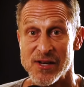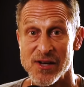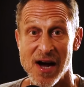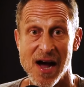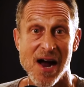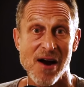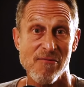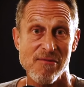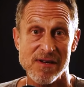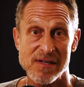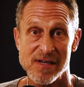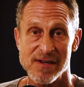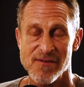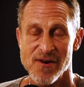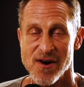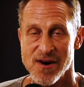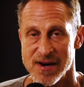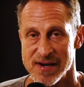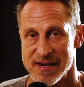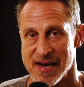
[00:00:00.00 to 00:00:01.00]
to high risk of
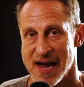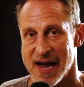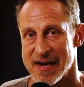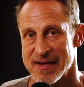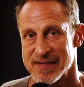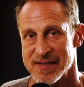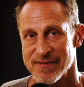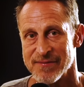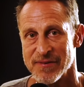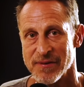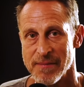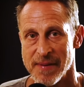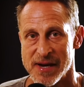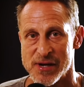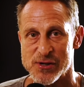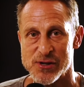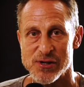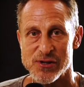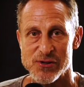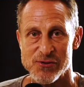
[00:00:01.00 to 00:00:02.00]
heart attacks,
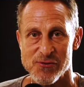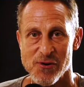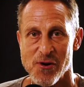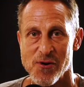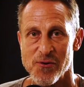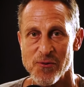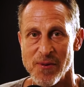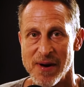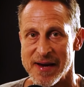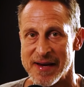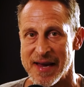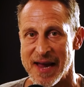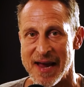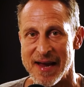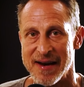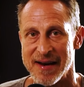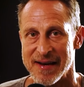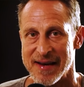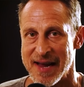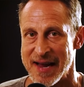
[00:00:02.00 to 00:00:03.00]
inflammation, stroke, weight
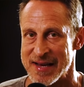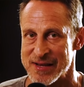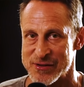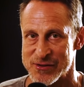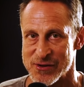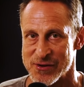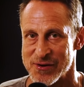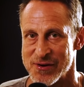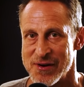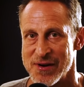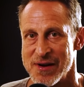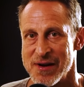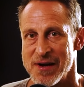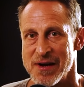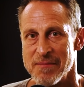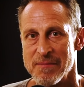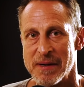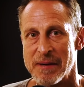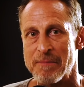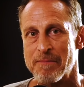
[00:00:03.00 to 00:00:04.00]
gain, and cancer.
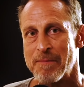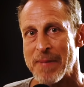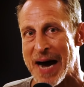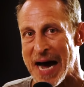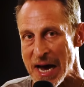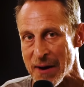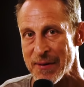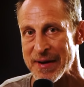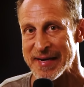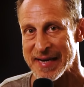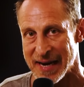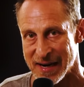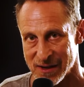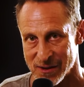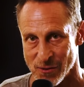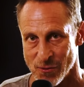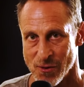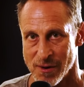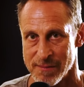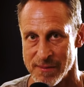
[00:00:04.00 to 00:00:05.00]
But
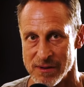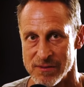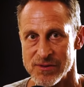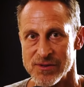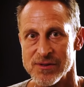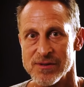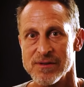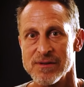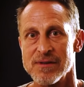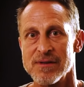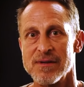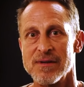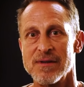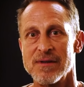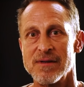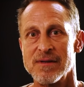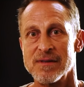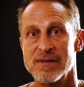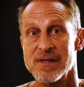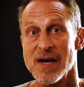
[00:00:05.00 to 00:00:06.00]
bioidentical hormones,
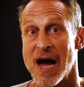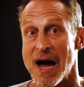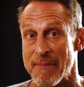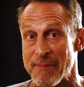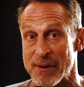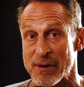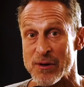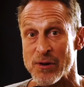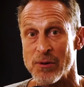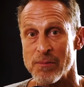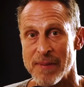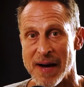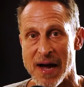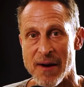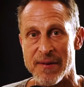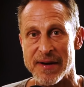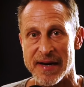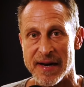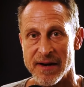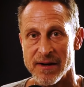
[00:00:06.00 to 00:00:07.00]
topical
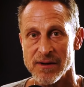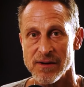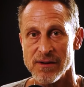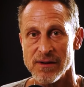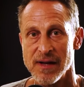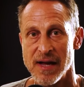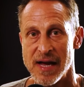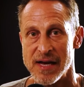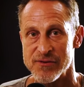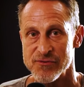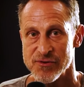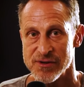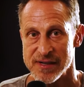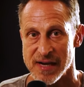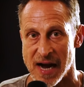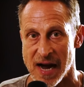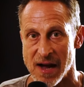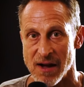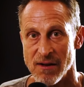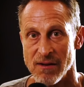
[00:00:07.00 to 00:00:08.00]
bioidentical
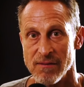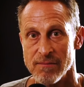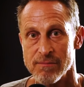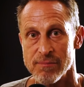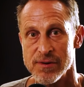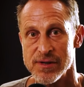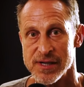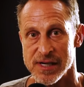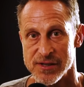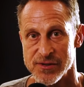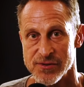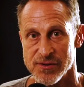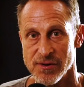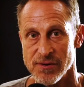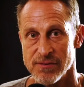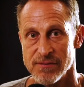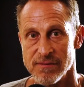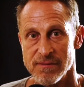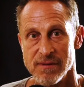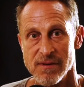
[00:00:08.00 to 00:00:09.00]
estradiol,
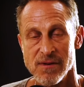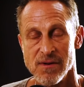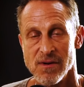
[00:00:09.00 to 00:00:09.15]
progesterone,